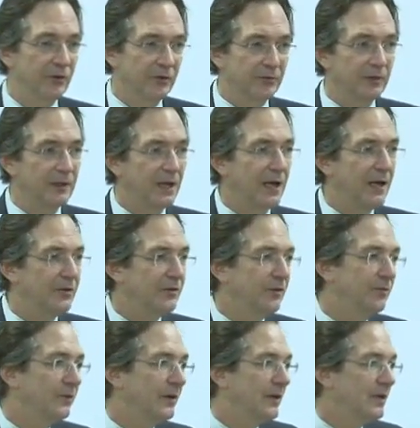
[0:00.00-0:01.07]
Their
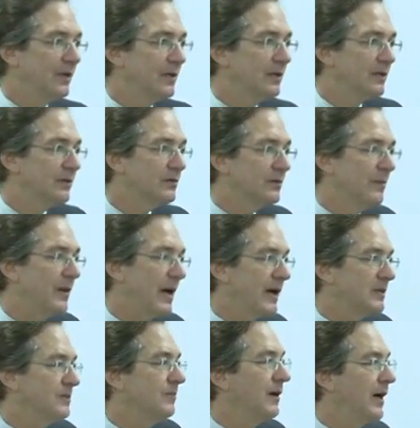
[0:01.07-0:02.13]
philosophy is to
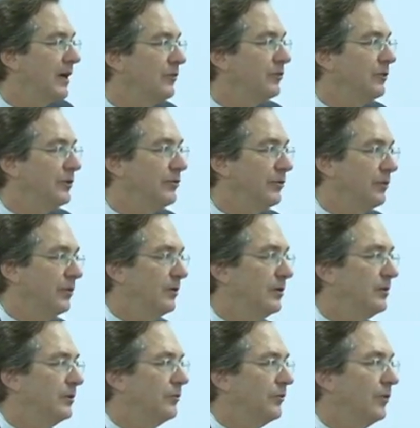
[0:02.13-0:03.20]
maximize
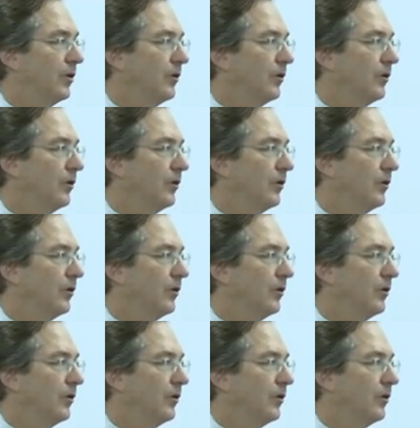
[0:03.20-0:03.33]
returns